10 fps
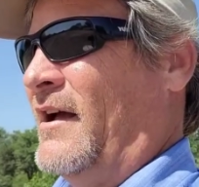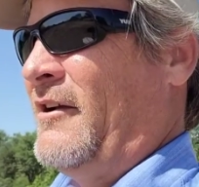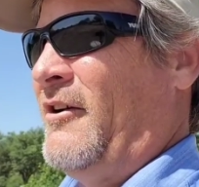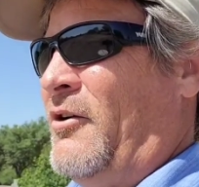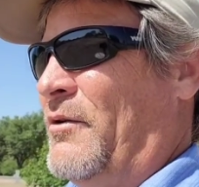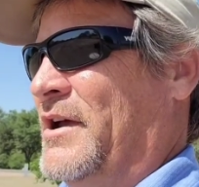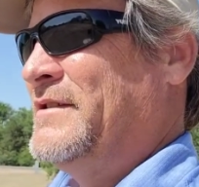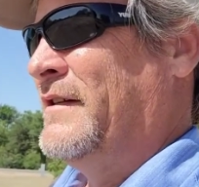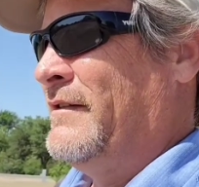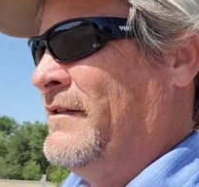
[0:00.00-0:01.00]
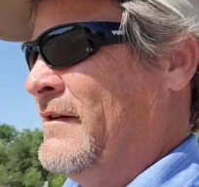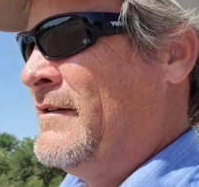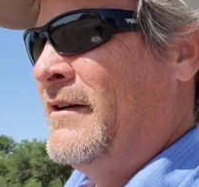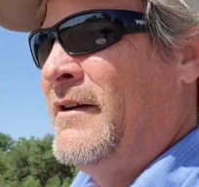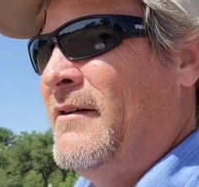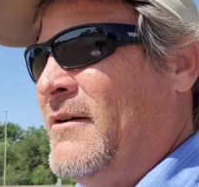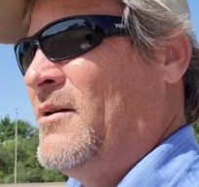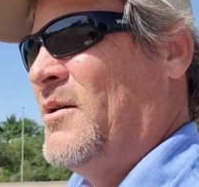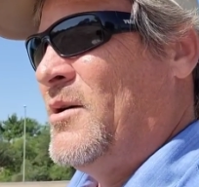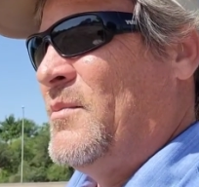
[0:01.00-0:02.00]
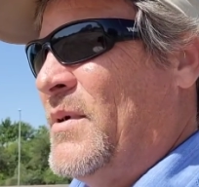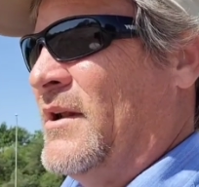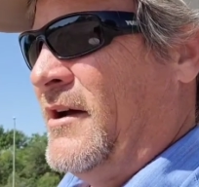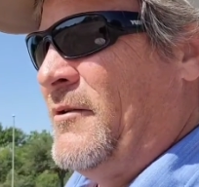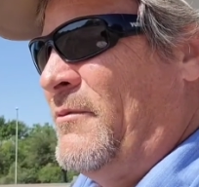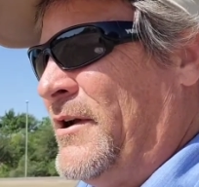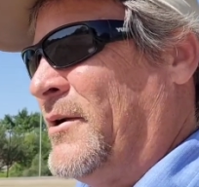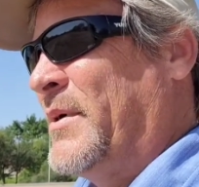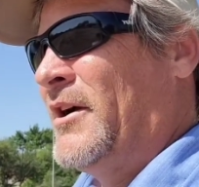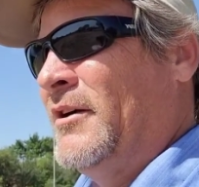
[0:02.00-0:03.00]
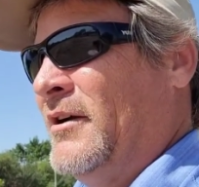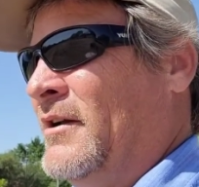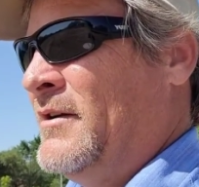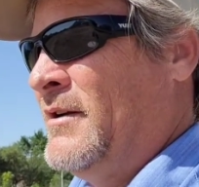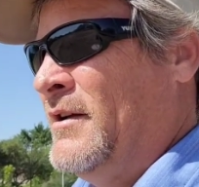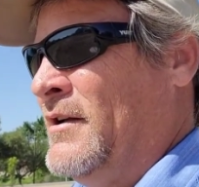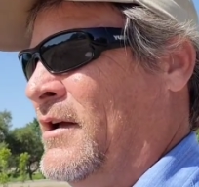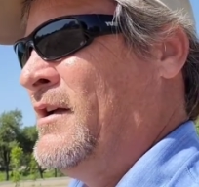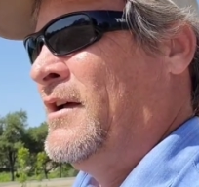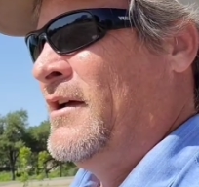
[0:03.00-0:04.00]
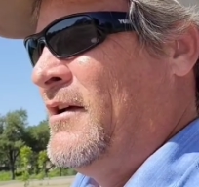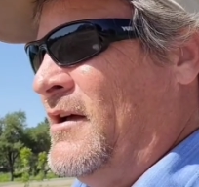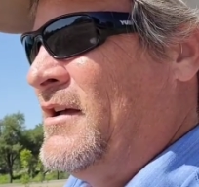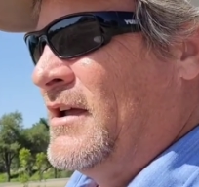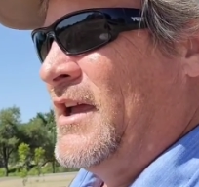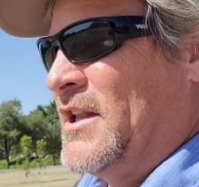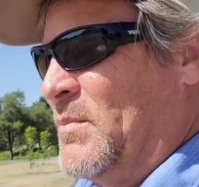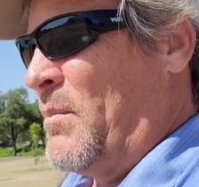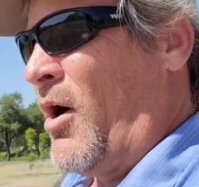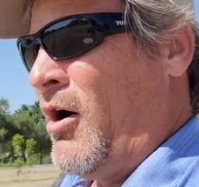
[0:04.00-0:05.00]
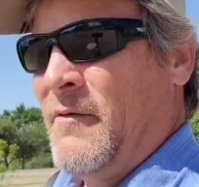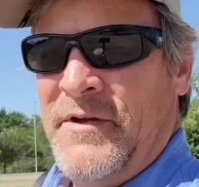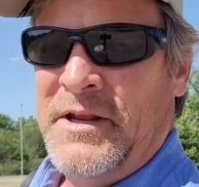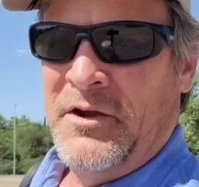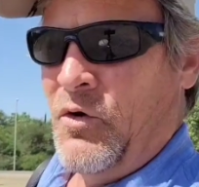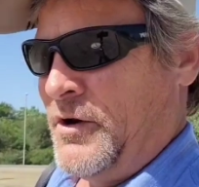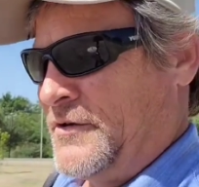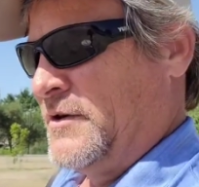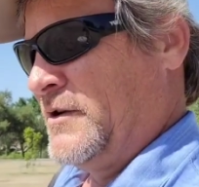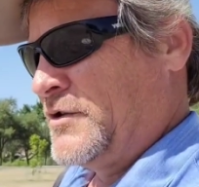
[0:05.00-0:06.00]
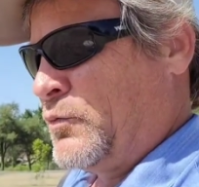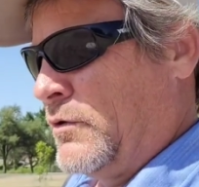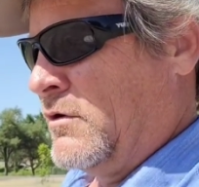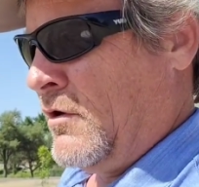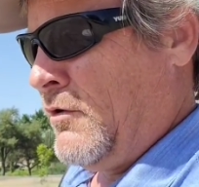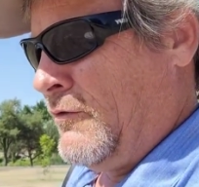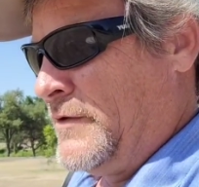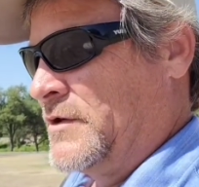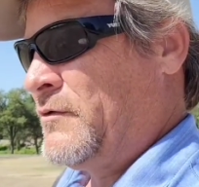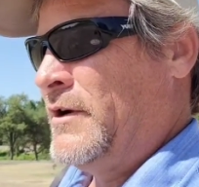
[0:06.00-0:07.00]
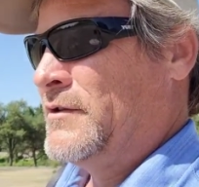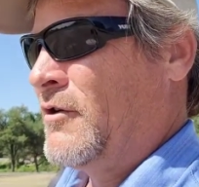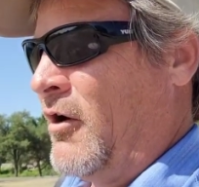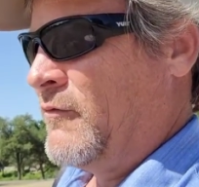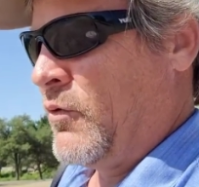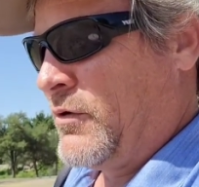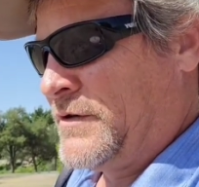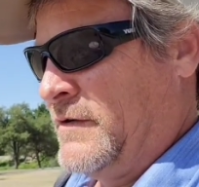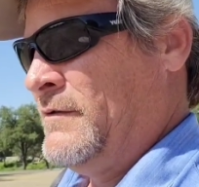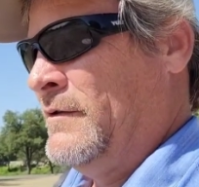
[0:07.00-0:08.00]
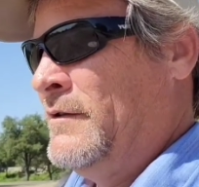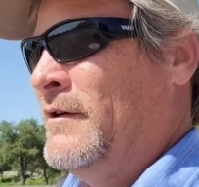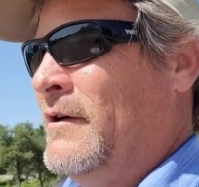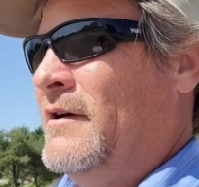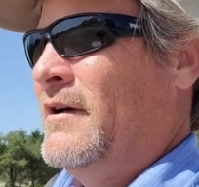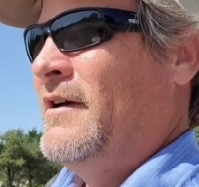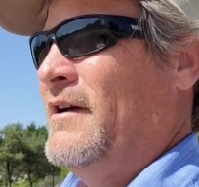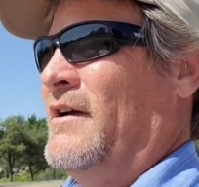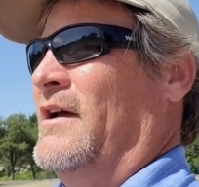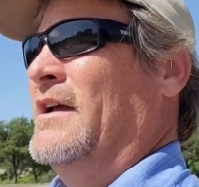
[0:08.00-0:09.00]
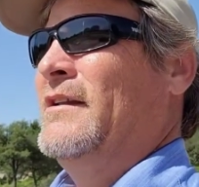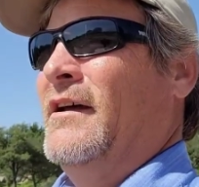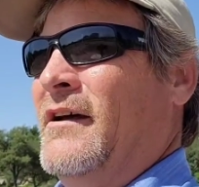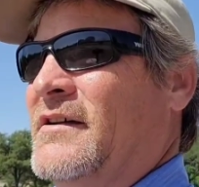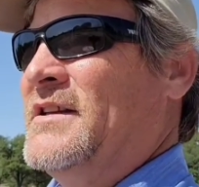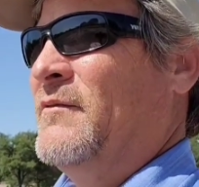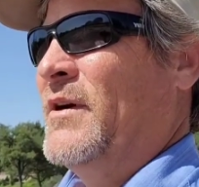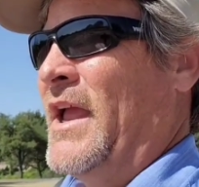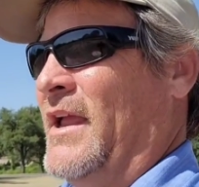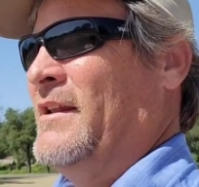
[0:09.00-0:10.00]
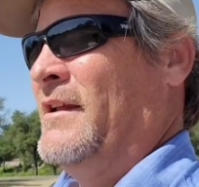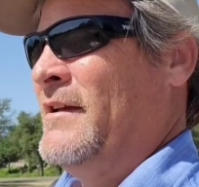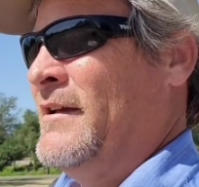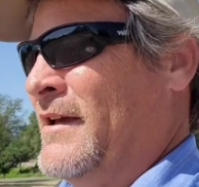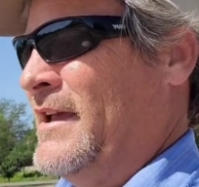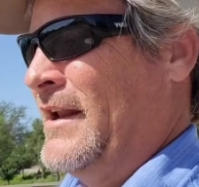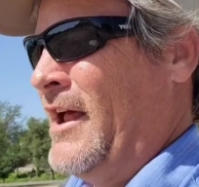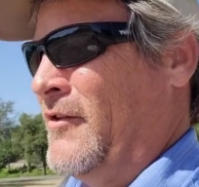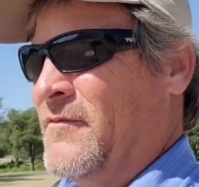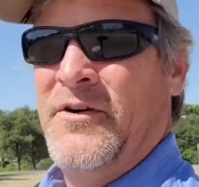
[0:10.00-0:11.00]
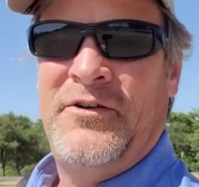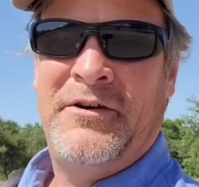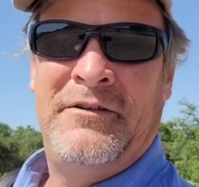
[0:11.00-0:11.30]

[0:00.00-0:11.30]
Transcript: always. But we get up here, get to my ball if it didn't go into a squirrel hole on this cringe golf course, and see if we can't get it down there further.